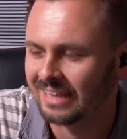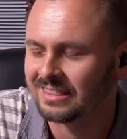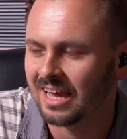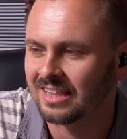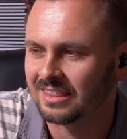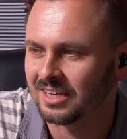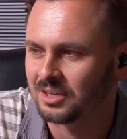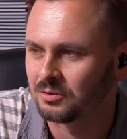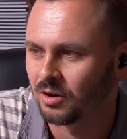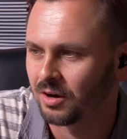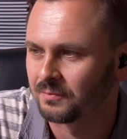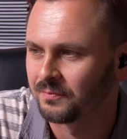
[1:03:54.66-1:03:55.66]
I, I think
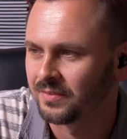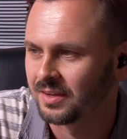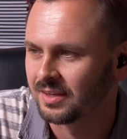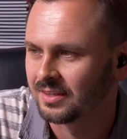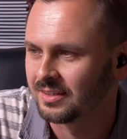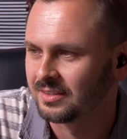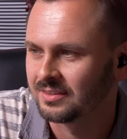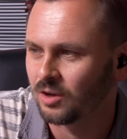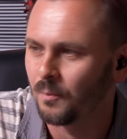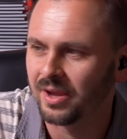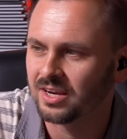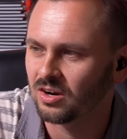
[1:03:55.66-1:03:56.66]
you are.
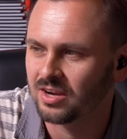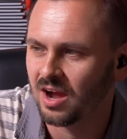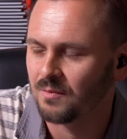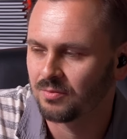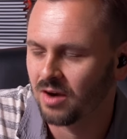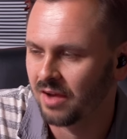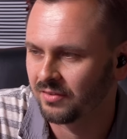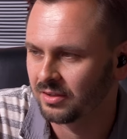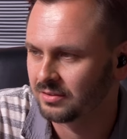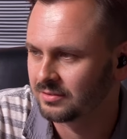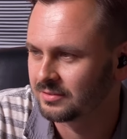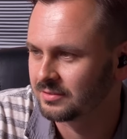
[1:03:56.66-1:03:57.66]
Don't make your account yeah.
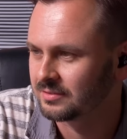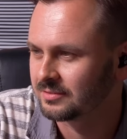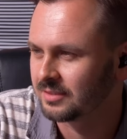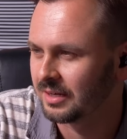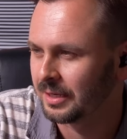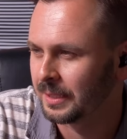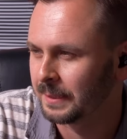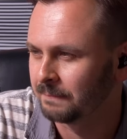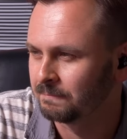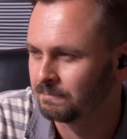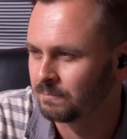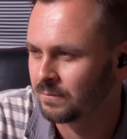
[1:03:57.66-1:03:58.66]
private.
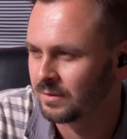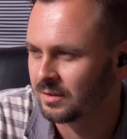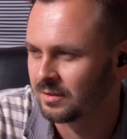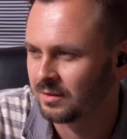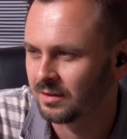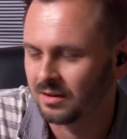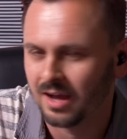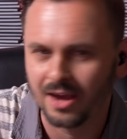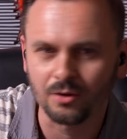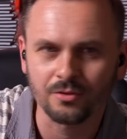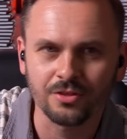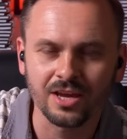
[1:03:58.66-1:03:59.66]
Um, okay.
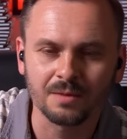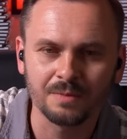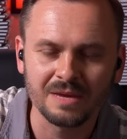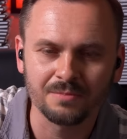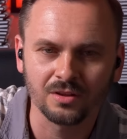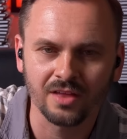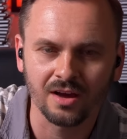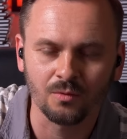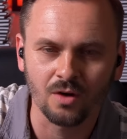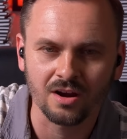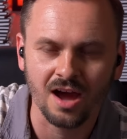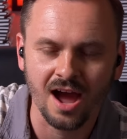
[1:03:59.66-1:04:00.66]
I don't think people
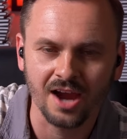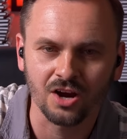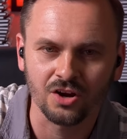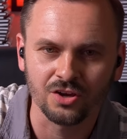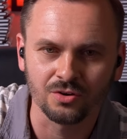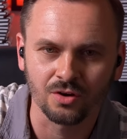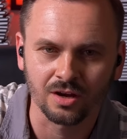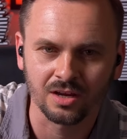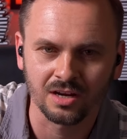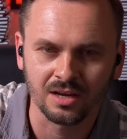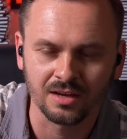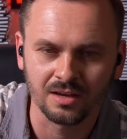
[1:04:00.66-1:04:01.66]
that want to hire you are
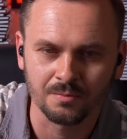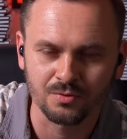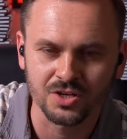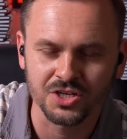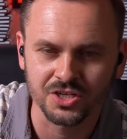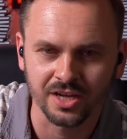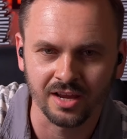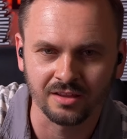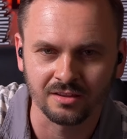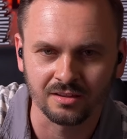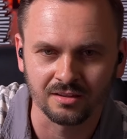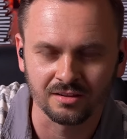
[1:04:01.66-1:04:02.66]
going to
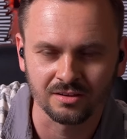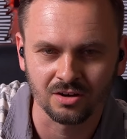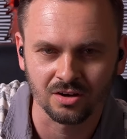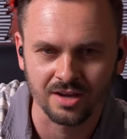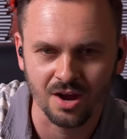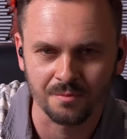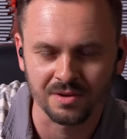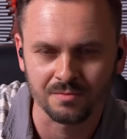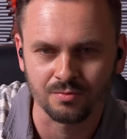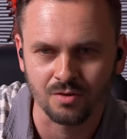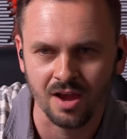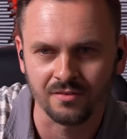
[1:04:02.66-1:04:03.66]
appreciate your account
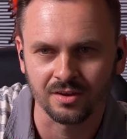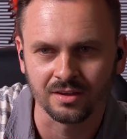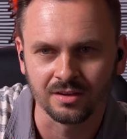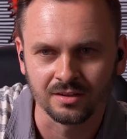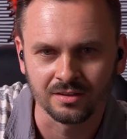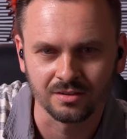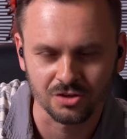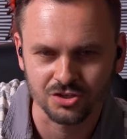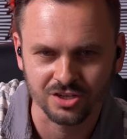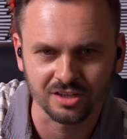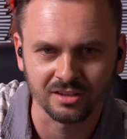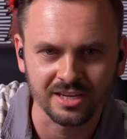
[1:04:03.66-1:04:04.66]
being private. They're
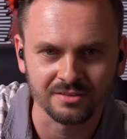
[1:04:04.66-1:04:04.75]
just going to